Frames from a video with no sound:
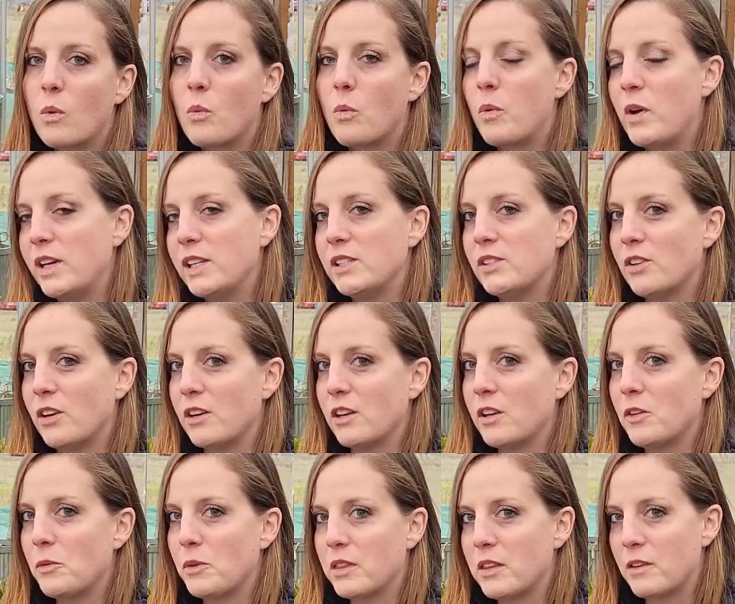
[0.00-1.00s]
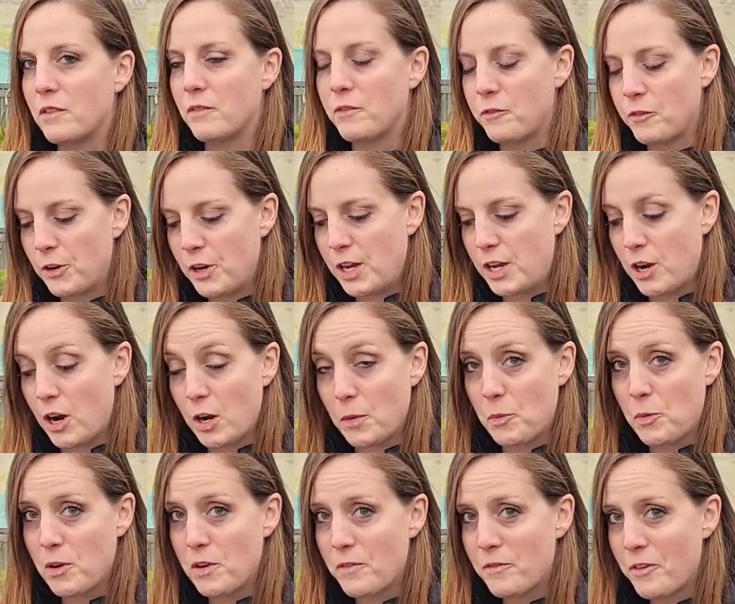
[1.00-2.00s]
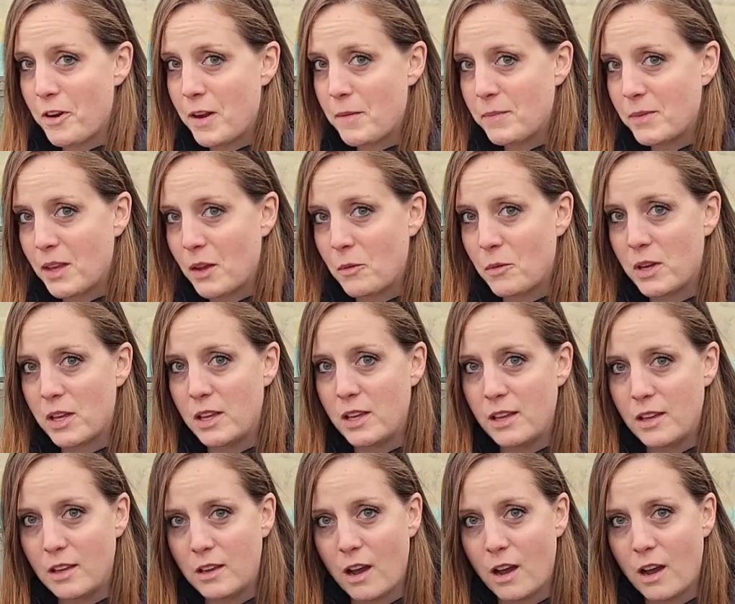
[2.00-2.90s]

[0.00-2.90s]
We started with a free carport frame that we